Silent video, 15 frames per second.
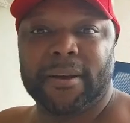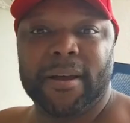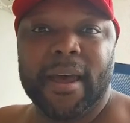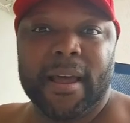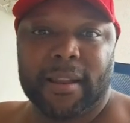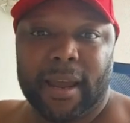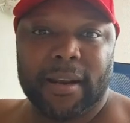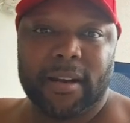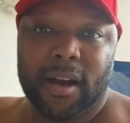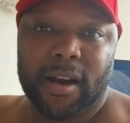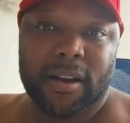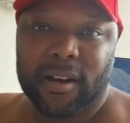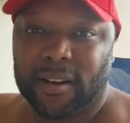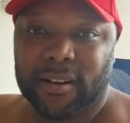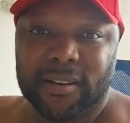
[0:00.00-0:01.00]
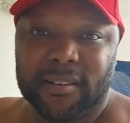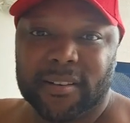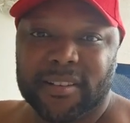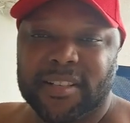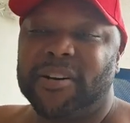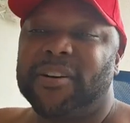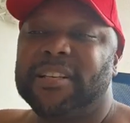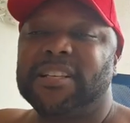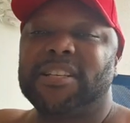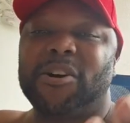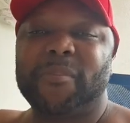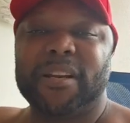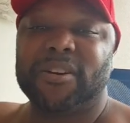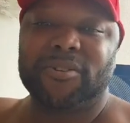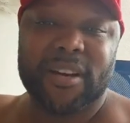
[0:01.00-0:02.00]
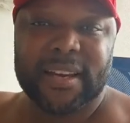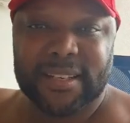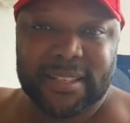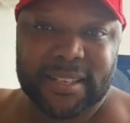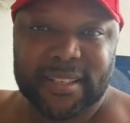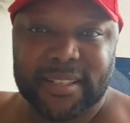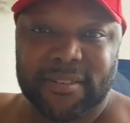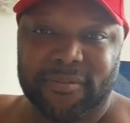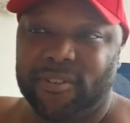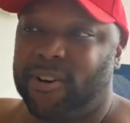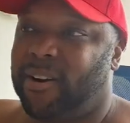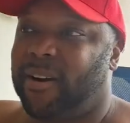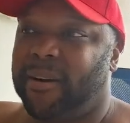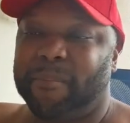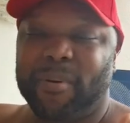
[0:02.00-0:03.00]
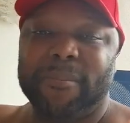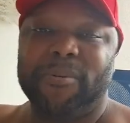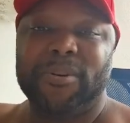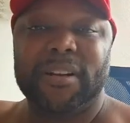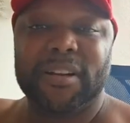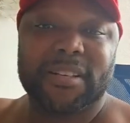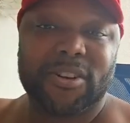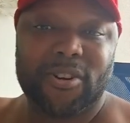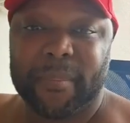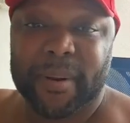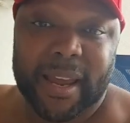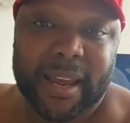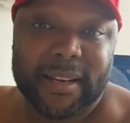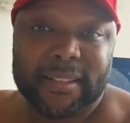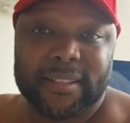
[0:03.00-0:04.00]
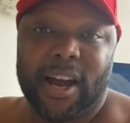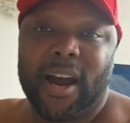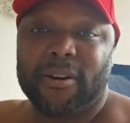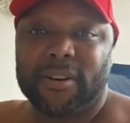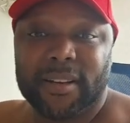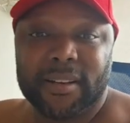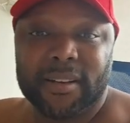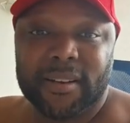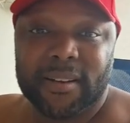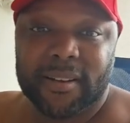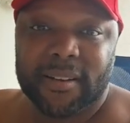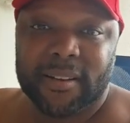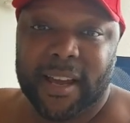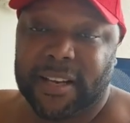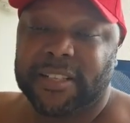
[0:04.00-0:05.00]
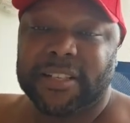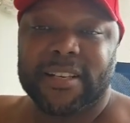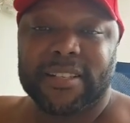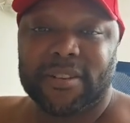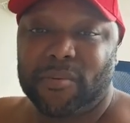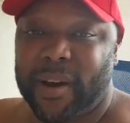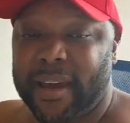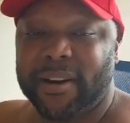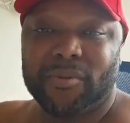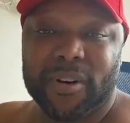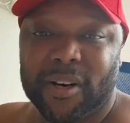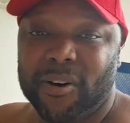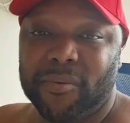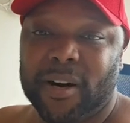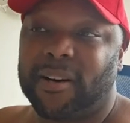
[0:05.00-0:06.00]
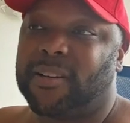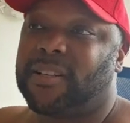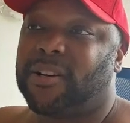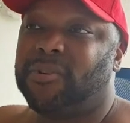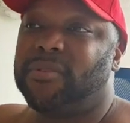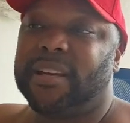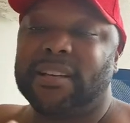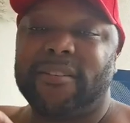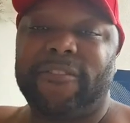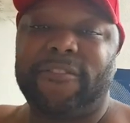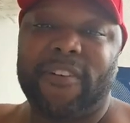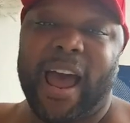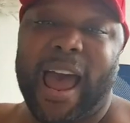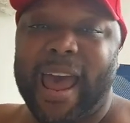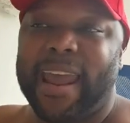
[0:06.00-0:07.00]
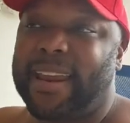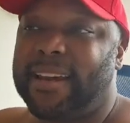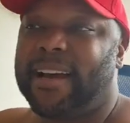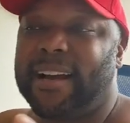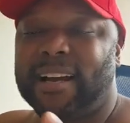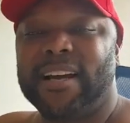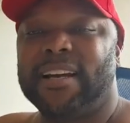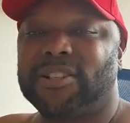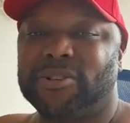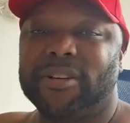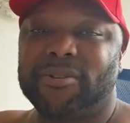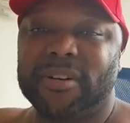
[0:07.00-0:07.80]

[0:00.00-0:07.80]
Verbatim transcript: You know, like dog. So there's so many reasons for people to discriminate. Sorry. That's just the way the world works. So you need to find a country.